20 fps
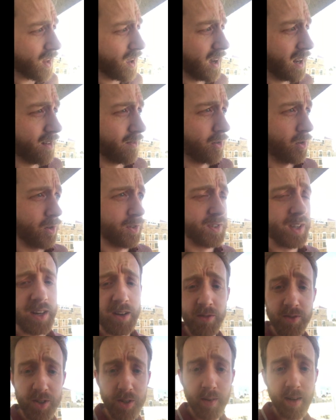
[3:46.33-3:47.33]
And of course, I
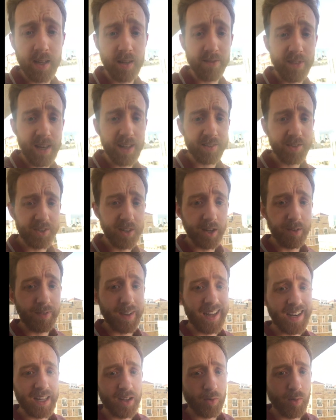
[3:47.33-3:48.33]
don't do any of that stuff
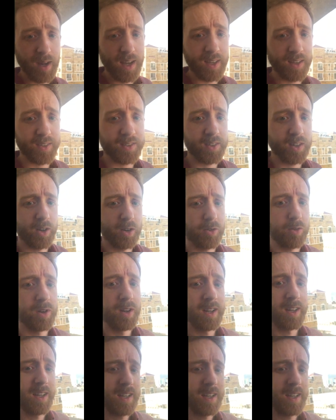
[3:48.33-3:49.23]
anyway, so